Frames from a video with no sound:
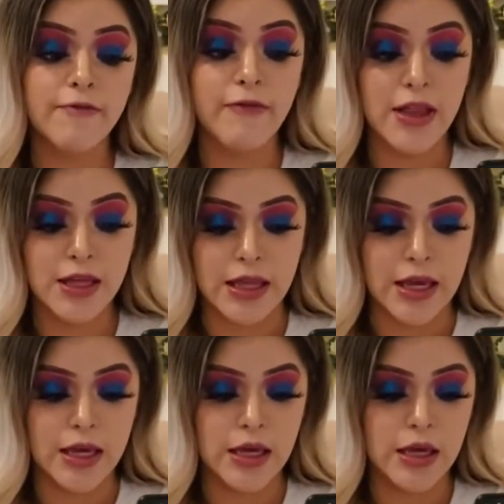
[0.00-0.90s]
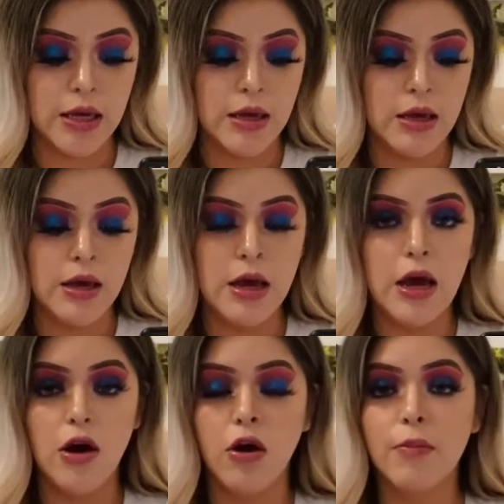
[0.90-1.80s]
felony
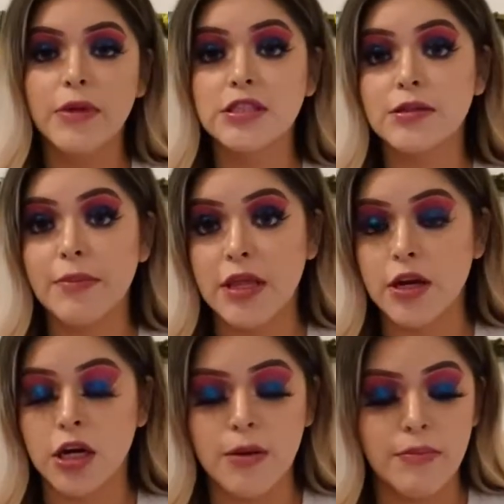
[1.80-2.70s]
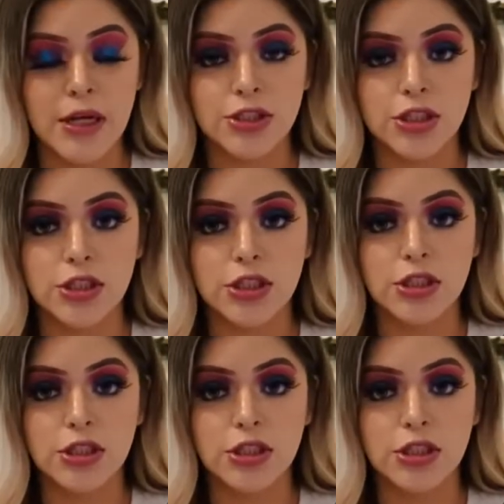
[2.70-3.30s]
or misdemeanor convictions.